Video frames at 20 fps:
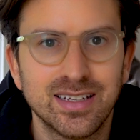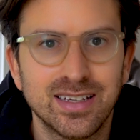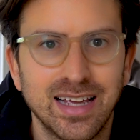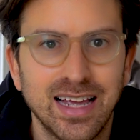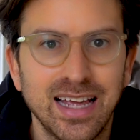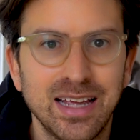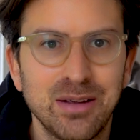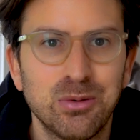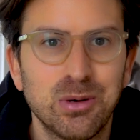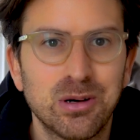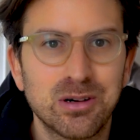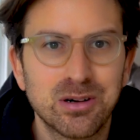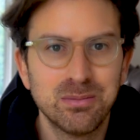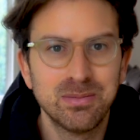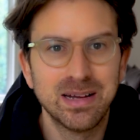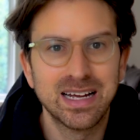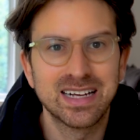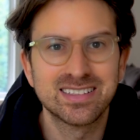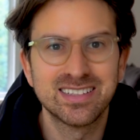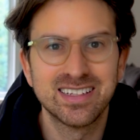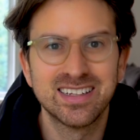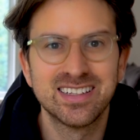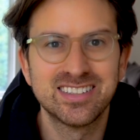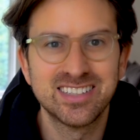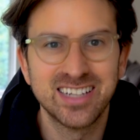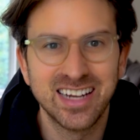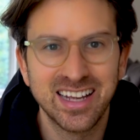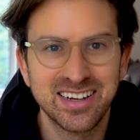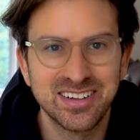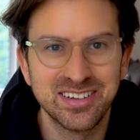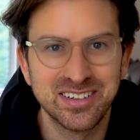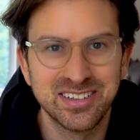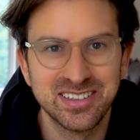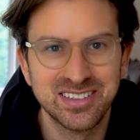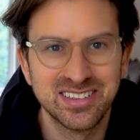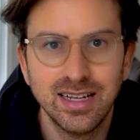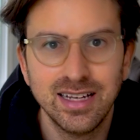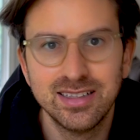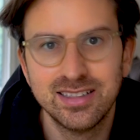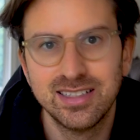Hey, welcome back to the channel.
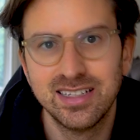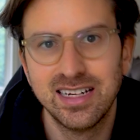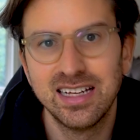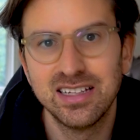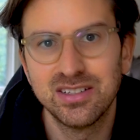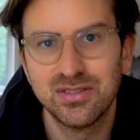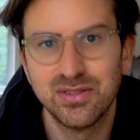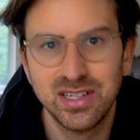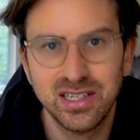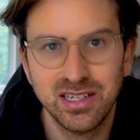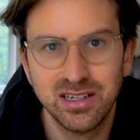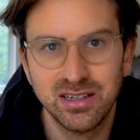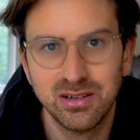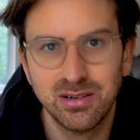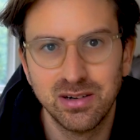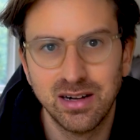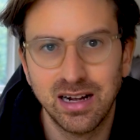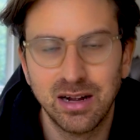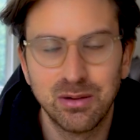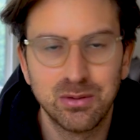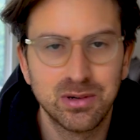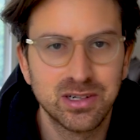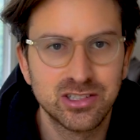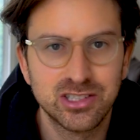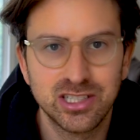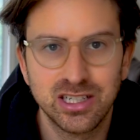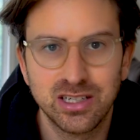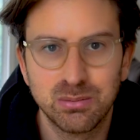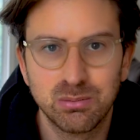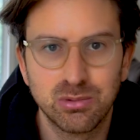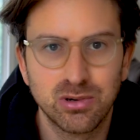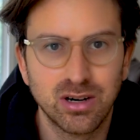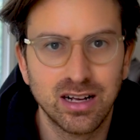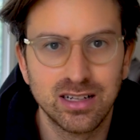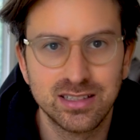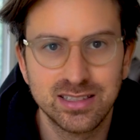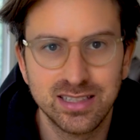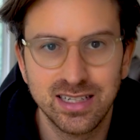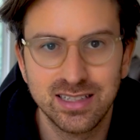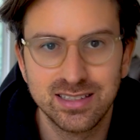In today's video, I want to share a
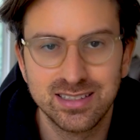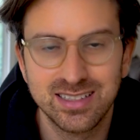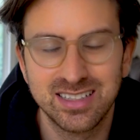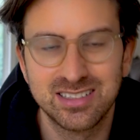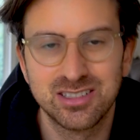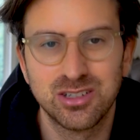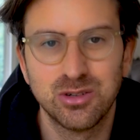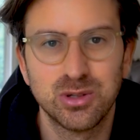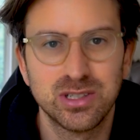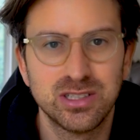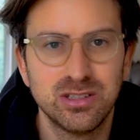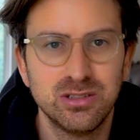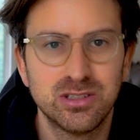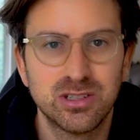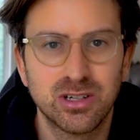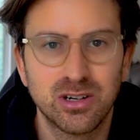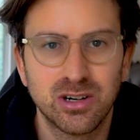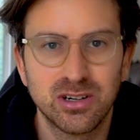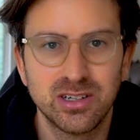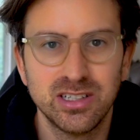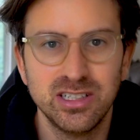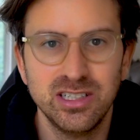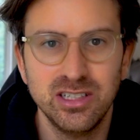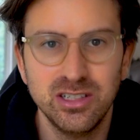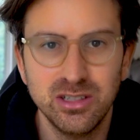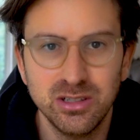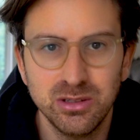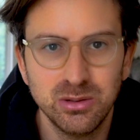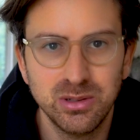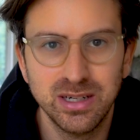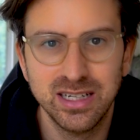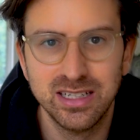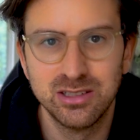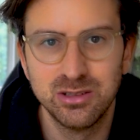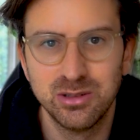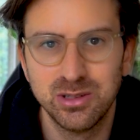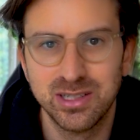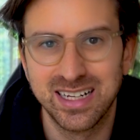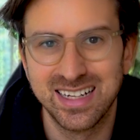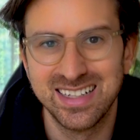process that's going to turn you
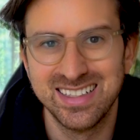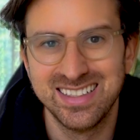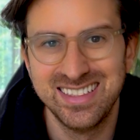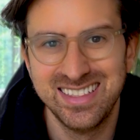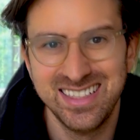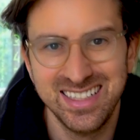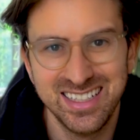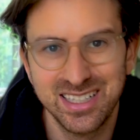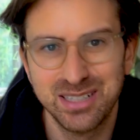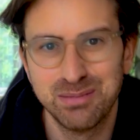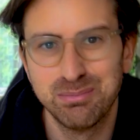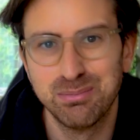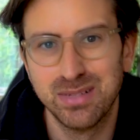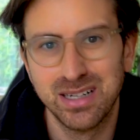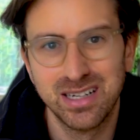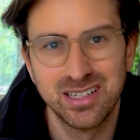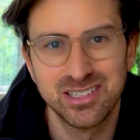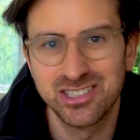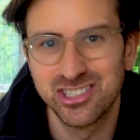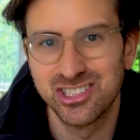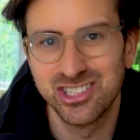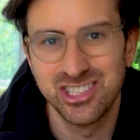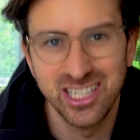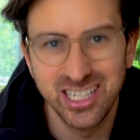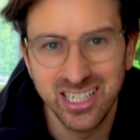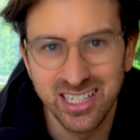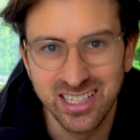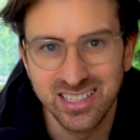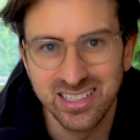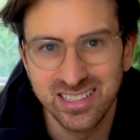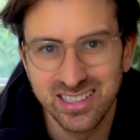into an idea machine.